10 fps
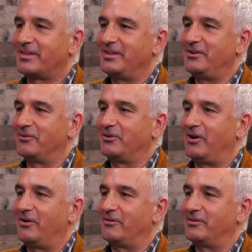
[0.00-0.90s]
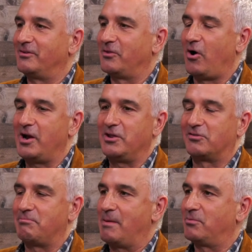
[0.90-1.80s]
you know, uh, you know, the
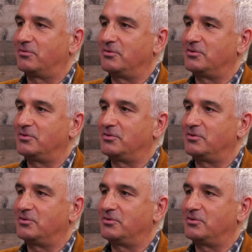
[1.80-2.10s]
audience members are